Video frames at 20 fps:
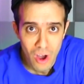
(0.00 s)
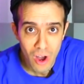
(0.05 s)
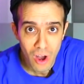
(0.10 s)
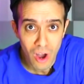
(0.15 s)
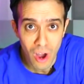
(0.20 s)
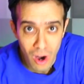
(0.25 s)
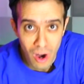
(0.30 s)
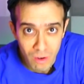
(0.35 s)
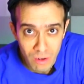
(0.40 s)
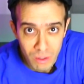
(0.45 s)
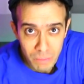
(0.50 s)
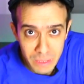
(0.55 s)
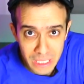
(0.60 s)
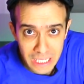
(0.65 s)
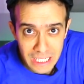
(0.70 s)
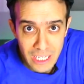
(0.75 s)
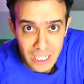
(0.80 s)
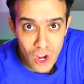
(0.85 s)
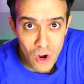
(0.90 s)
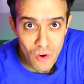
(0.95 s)

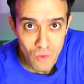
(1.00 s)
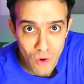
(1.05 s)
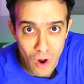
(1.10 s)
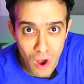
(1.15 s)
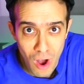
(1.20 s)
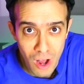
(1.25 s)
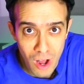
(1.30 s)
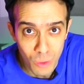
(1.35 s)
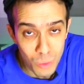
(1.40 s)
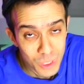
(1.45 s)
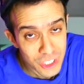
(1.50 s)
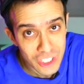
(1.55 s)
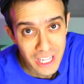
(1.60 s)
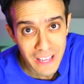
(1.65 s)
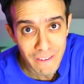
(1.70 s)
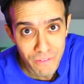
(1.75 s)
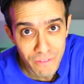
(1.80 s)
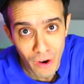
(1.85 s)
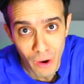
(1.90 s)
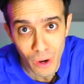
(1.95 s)
horribly wrong, which
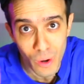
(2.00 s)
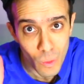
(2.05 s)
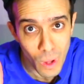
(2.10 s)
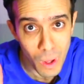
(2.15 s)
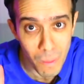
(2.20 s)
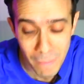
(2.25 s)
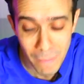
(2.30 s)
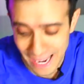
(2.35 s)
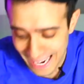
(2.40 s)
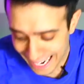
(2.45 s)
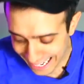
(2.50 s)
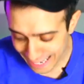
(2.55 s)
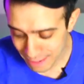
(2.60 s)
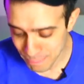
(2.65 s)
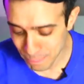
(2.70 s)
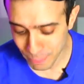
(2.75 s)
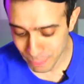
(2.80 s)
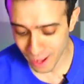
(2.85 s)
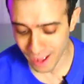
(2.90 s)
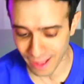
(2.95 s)
they very well might.
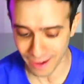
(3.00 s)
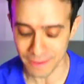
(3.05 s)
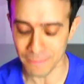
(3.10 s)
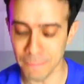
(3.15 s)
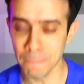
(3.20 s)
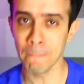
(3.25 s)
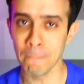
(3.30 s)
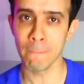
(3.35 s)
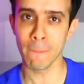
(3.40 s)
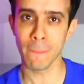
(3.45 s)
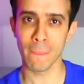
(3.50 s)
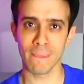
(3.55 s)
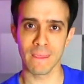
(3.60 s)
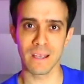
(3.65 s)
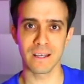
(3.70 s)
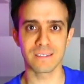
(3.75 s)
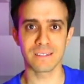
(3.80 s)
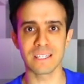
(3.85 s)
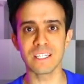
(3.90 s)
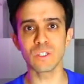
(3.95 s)
But
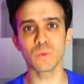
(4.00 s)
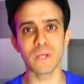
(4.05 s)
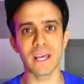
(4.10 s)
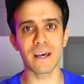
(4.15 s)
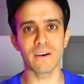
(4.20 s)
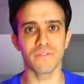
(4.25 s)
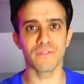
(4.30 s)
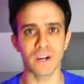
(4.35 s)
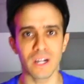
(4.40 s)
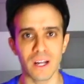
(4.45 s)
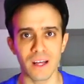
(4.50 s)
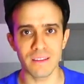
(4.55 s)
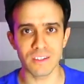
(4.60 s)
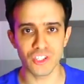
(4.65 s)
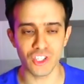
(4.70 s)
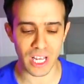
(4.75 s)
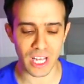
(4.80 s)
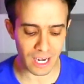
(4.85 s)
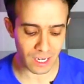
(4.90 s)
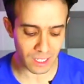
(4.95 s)
since we have fun on this
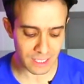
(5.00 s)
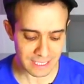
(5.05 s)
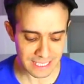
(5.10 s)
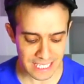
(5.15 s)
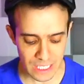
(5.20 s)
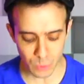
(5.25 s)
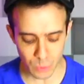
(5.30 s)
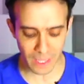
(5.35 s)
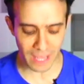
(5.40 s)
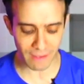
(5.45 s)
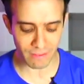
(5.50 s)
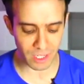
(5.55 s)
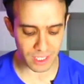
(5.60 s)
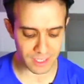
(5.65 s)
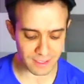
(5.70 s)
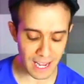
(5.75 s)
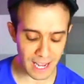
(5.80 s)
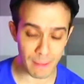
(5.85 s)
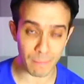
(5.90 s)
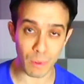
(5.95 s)
channel, since we have a
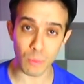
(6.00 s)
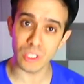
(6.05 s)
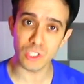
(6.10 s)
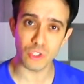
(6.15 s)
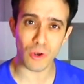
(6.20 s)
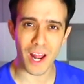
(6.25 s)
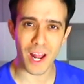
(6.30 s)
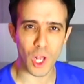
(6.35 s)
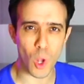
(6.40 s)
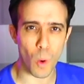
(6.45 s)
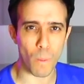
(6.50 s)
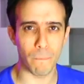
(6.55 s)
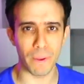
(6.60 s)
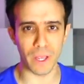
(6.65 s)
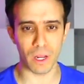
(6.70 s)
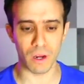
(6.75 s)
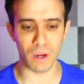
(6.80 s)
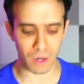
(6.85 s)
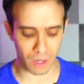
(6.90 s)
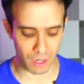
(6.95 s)
good time and we try to go
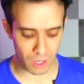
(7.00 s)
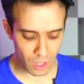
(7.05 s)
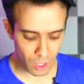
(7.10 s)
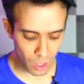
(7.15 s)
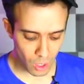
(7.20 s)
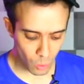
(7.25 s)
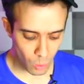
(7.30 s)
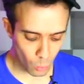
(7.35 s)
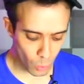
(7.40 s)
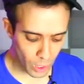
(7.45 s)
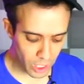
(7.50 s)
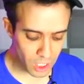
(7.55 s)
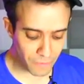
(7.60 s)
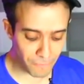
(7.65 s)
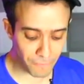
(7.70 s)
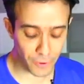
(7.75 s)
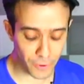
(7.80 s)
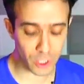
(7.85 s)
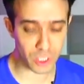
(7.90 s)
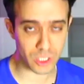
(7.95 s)
bigger, we're gonna
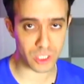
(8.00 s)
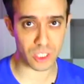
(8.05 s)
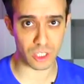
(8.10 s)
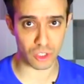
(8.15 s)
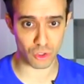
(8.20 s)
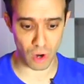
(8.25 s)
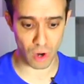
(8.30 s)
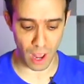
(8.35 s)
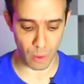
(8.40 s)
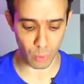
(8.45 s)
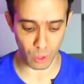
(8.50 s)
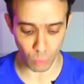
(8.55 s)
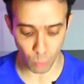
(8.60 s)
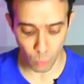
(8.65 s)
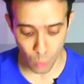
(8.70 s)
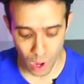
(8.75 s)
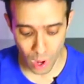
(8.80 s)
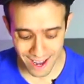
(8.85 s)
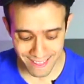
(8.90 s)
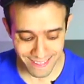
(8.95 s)
first try with
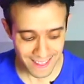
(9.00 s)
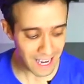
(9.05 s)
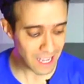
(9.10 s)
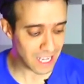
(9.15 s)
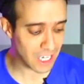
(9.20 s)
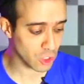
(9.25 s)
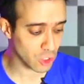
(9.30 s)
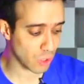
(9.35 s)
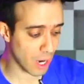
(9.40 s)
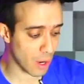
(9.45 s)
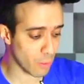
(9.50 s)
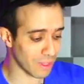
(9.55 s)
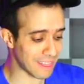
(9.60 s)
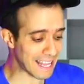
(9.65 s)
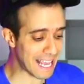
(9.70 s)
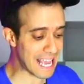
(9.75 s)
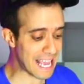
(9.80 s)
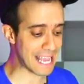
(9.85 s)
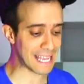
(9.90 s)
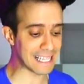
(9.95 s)
1 and then I'm gonna try with
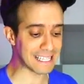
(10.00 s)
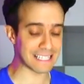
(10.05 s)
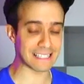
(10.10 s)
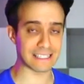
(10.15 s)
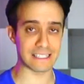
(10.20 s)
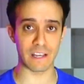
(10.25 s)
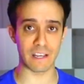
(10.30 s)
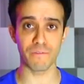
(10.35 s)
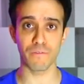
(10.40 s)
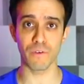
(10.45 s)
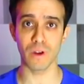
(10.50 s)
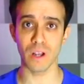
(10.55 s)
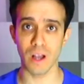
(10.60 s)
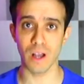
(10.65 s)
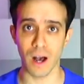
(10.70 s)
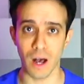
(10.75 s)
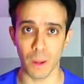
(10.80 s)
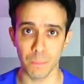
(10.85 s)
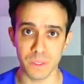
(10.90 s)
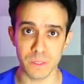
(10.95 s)
8 different
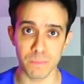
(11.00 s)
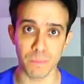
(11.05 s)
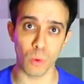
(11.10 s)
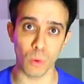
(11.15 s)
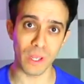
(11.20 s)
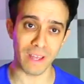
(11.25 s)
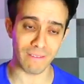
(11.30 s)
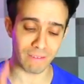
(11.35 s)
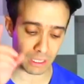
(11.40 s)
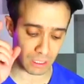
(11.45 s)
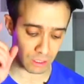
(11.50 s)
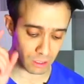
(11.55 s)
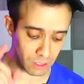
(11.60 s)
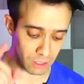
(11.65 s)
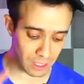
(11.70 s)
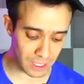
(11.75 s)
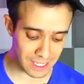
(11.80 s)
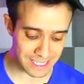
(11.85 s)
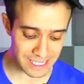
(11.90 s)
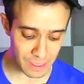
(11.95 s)
cups, but we have a little
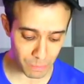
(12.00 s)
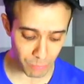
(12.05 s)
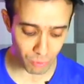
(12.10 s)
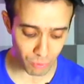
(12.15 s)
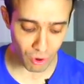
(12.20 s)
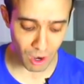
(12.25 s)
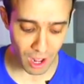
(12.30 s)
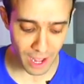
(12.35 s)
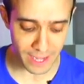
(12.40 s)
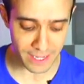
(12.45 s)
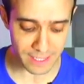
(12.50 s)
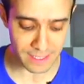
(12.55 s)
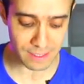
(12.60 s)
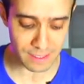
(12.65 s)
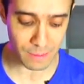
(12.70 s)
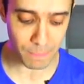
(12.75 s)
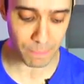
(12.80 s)
surprise.